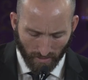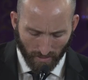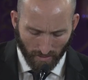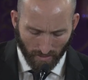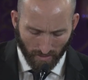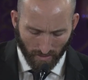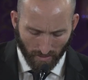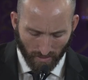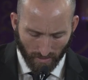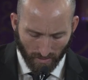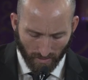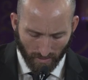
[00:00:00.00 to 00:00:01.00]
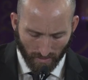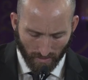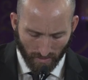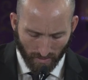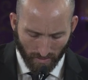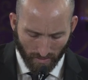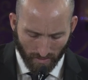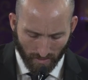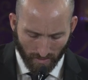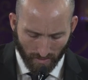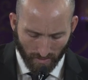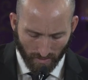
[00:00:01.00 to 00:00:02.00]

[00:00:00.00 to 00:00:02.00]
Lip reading: Nobody speaks.